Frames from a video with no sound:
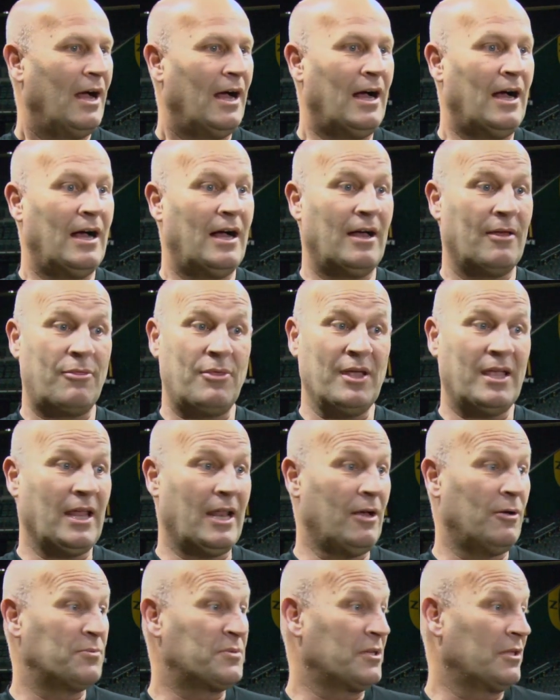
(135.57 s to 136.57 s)
I think
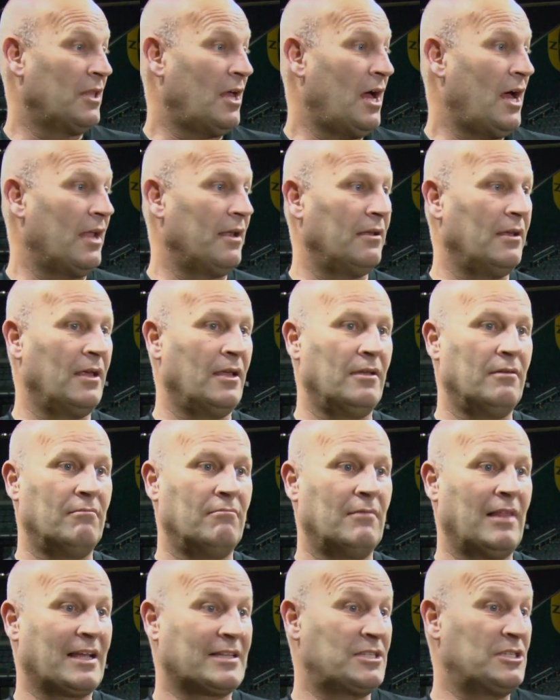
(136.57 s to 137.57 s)
it helps a lot,
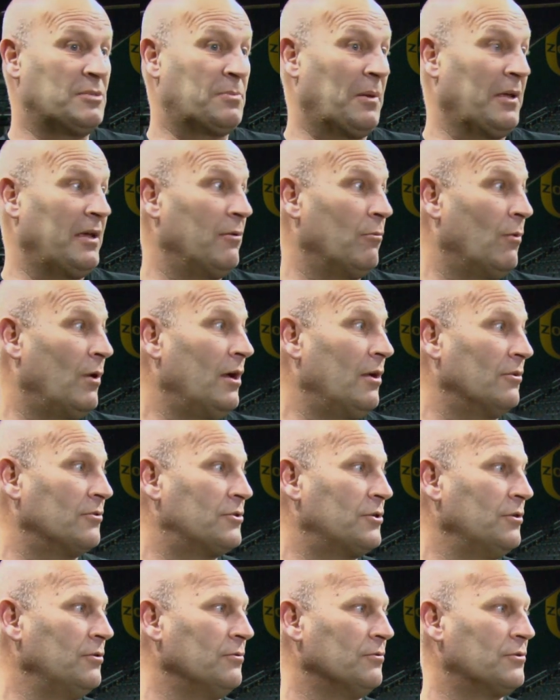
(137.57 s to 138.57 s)
and Lexi's playing well
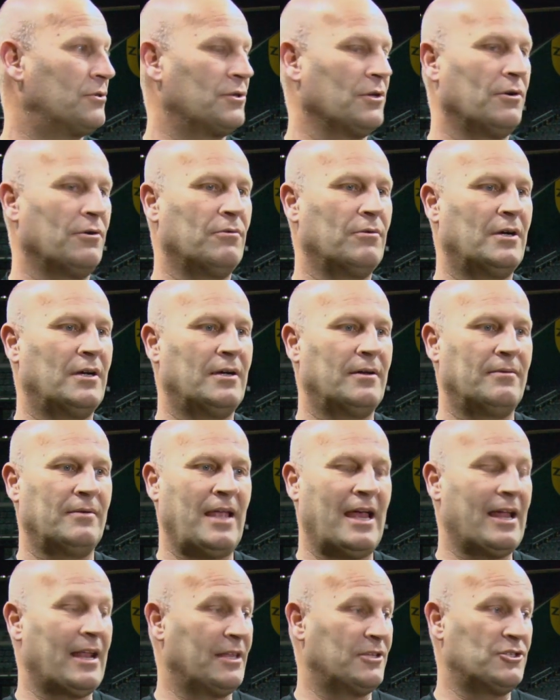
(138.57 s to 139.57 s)
too. So
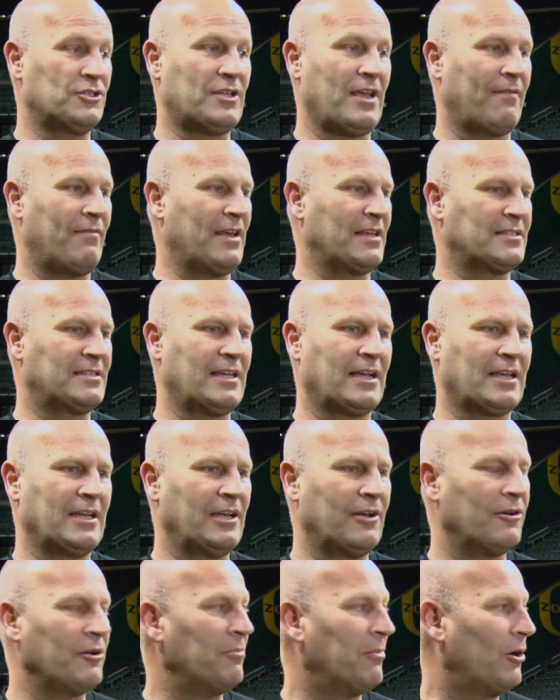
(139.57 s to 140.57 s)
to just have that
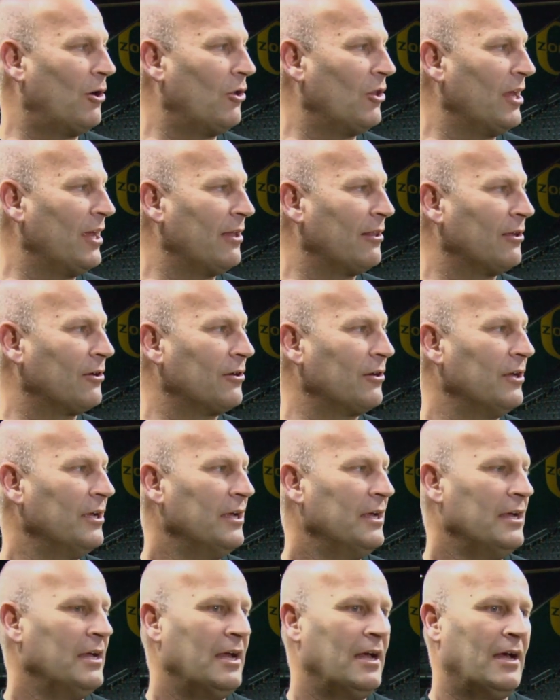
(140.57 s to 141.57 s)
secondary ball handler,
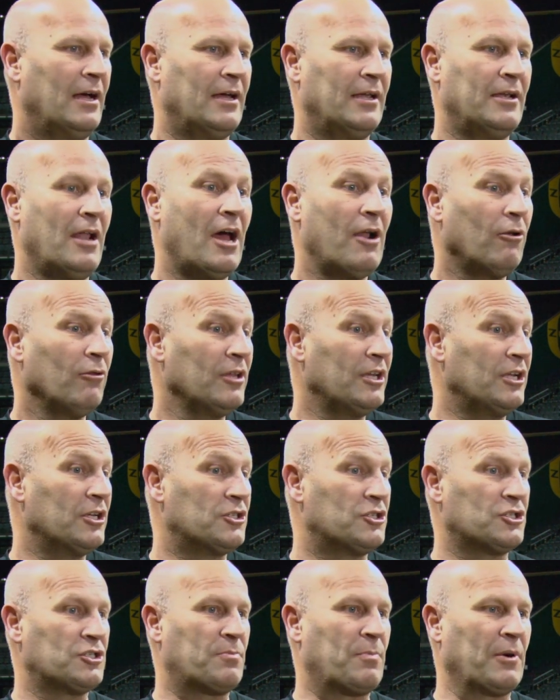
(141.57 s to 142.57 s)
not only to
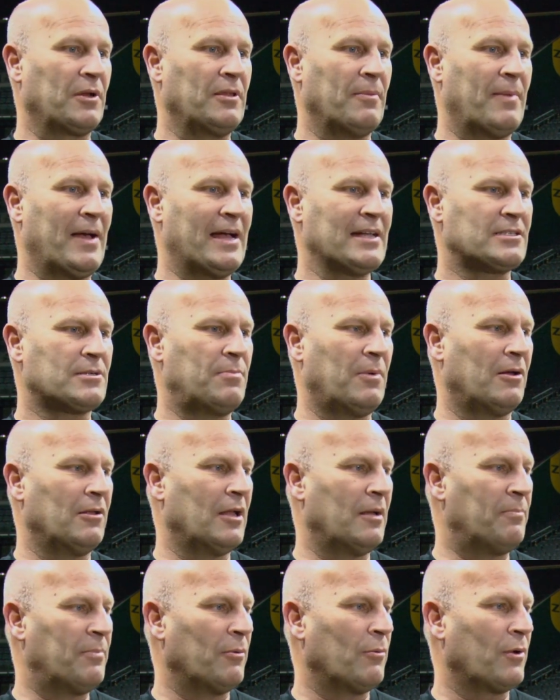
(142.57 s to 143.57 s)
just bring the basketball
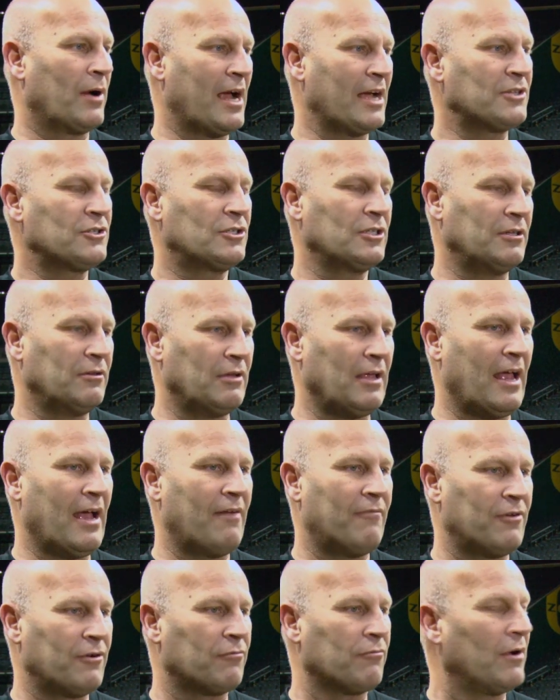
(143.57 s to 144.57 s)
up, but we're actually
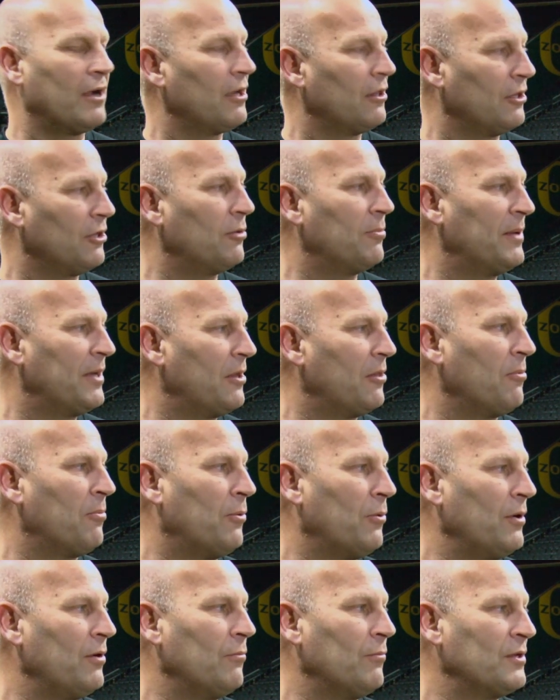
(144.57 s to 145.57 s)
having to run a little bit of the
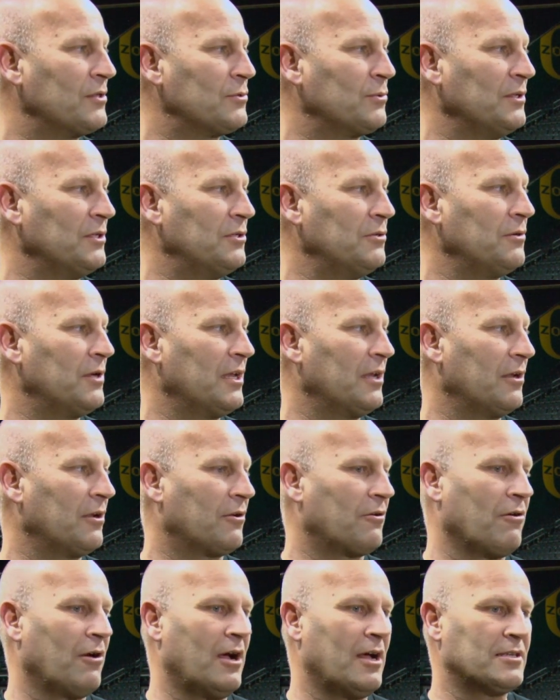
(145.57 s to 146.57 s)
point once we do get it
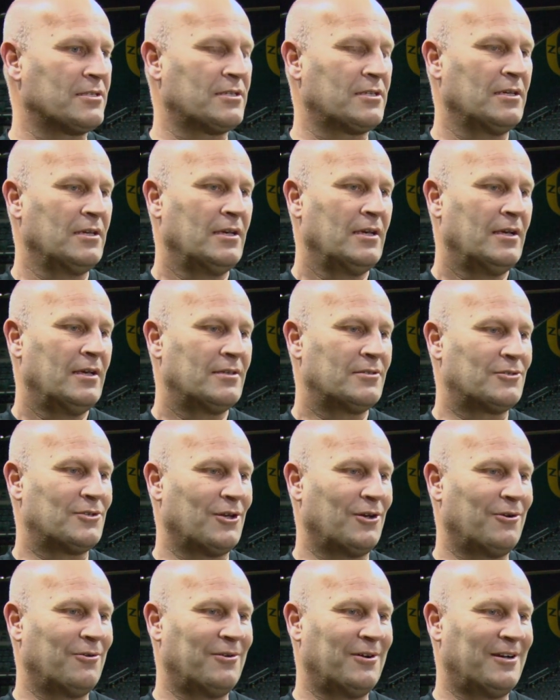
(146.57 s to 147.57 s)
across.
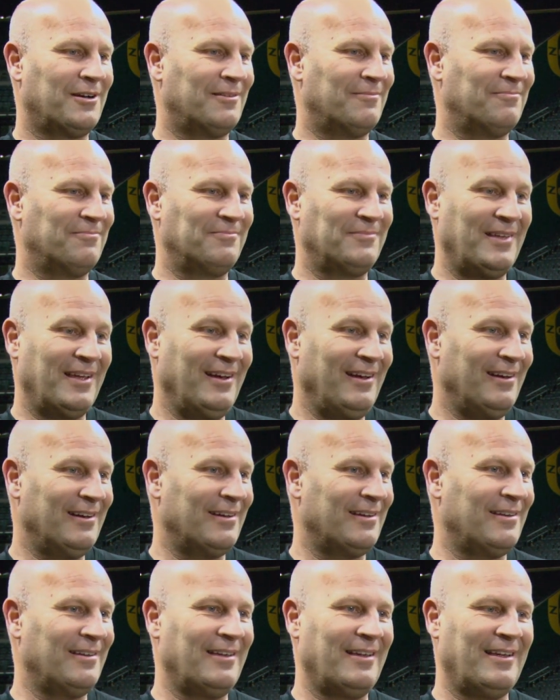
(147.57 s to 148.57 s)
So
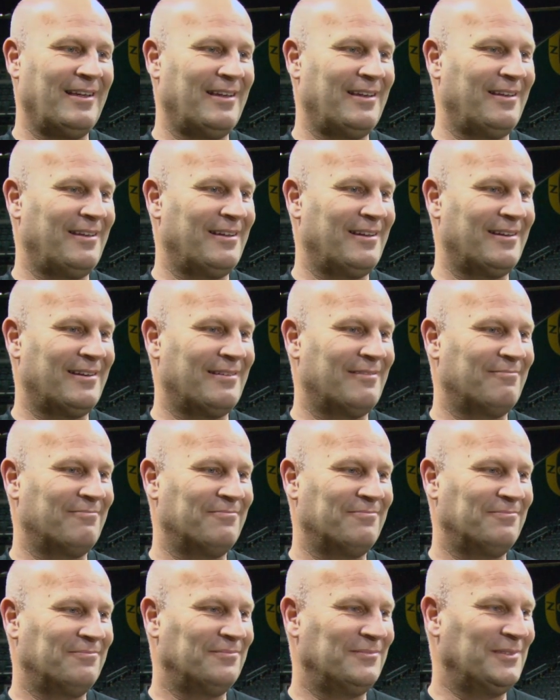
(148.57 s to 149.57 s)

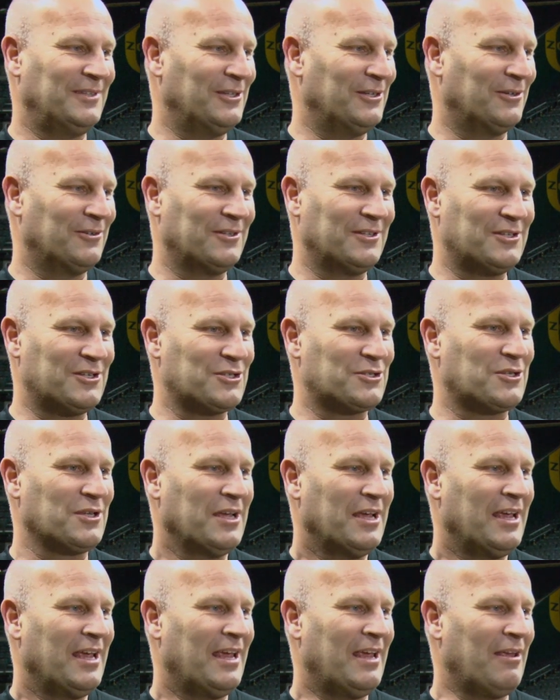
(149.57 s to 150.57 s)
you know, it just
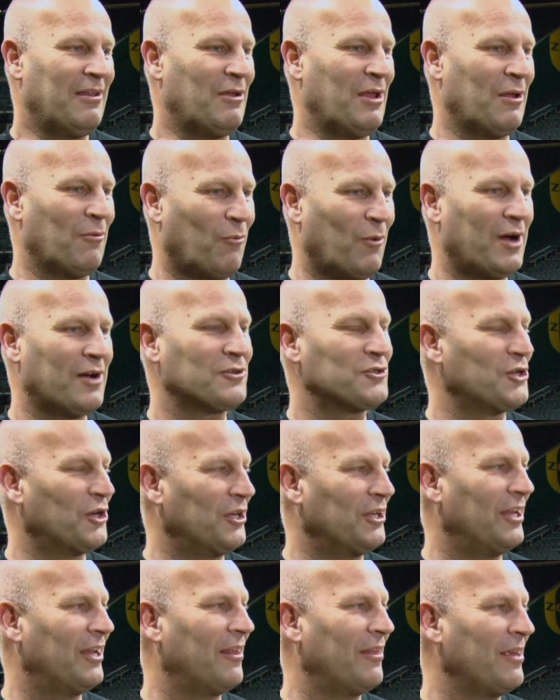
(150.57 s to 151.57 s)
it wears
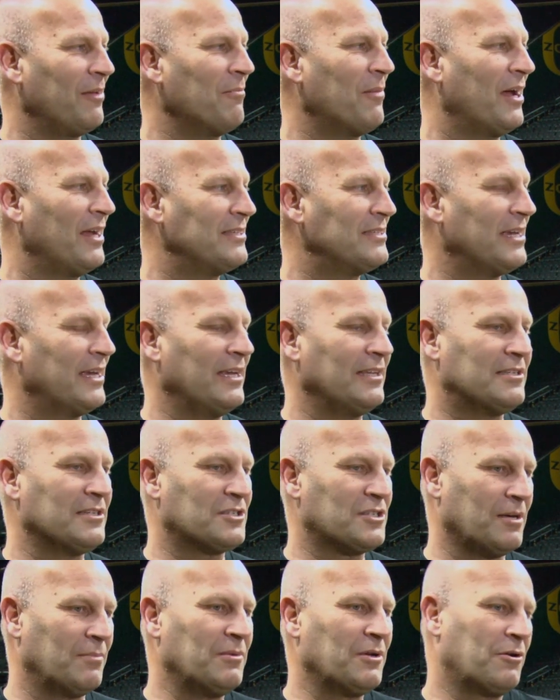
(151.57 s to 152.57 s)
on you. I think Maite to
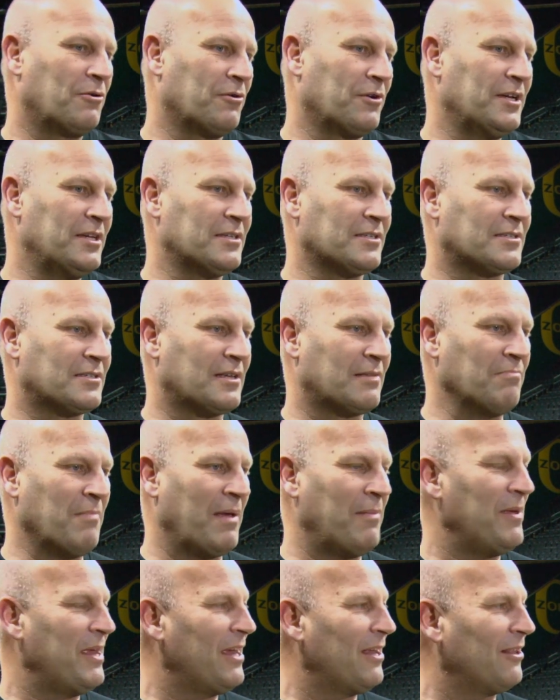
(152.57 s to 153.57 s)
some degree has
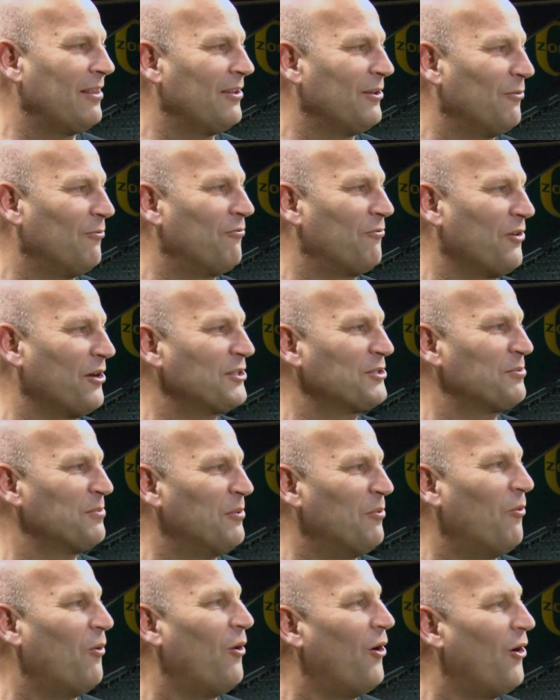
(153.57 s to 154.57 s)
maybe hit a little
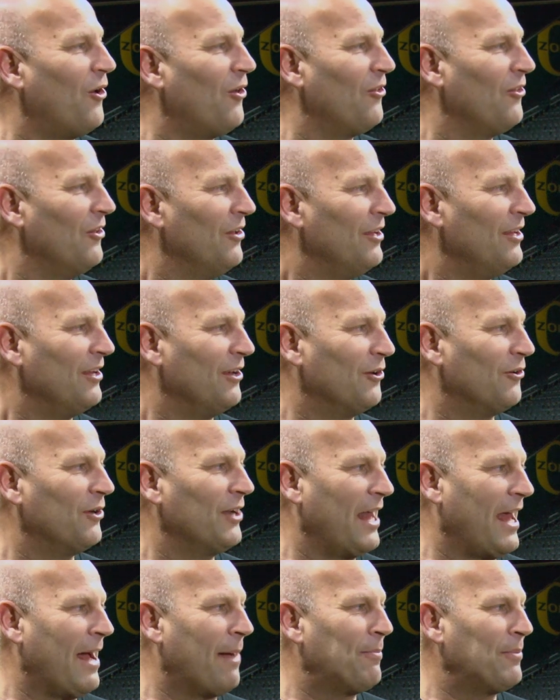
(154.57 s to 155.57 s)
freshman wall. You know,
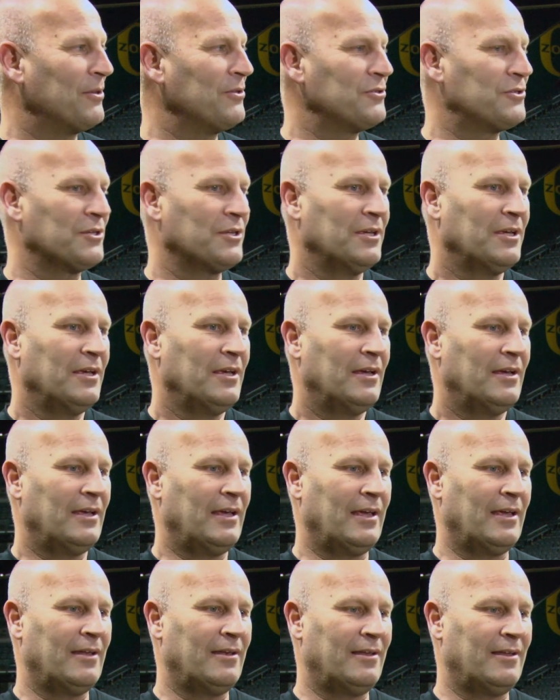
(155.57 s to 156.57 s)
it happens,
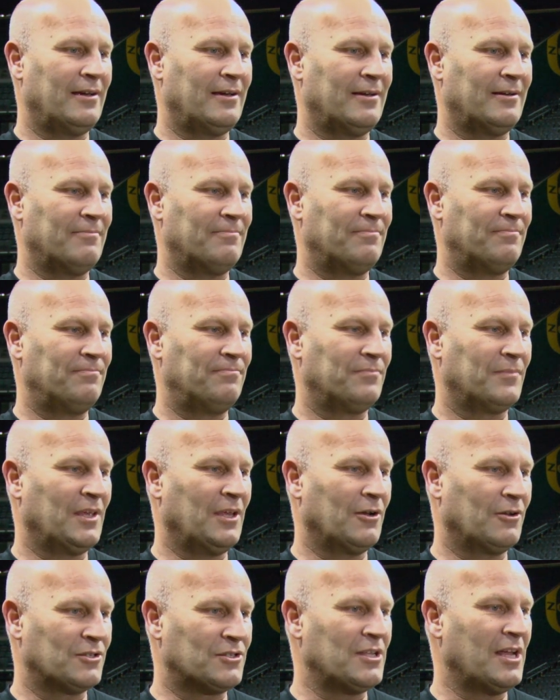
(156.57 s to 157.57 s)
and
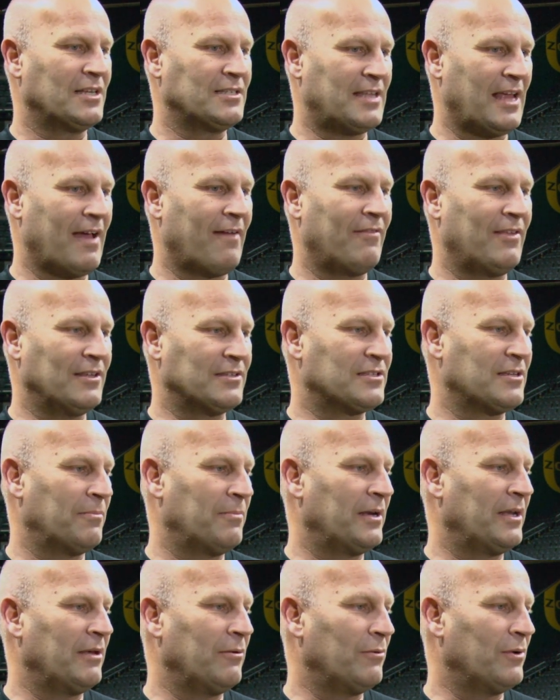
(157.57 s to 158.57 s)
you know, it's nice to have then
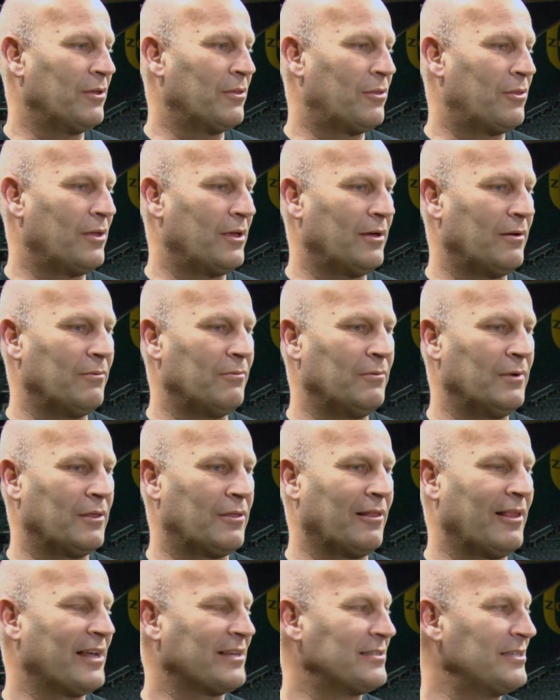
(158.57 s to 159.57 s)
somebody with
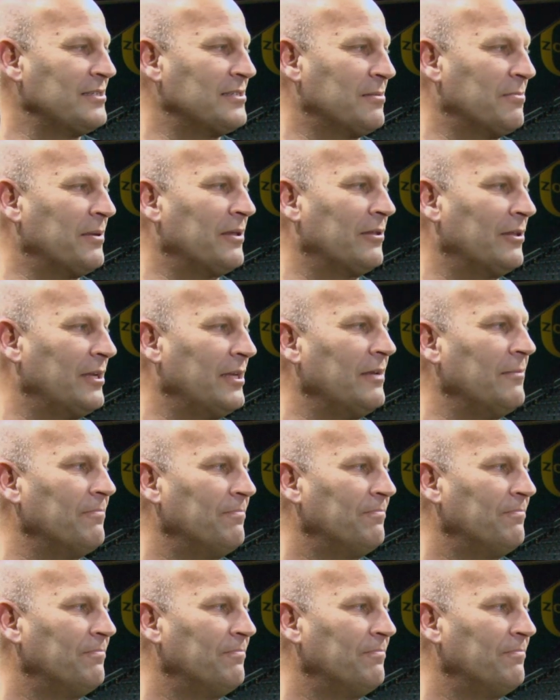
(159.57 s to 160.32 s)
Lexi's ability.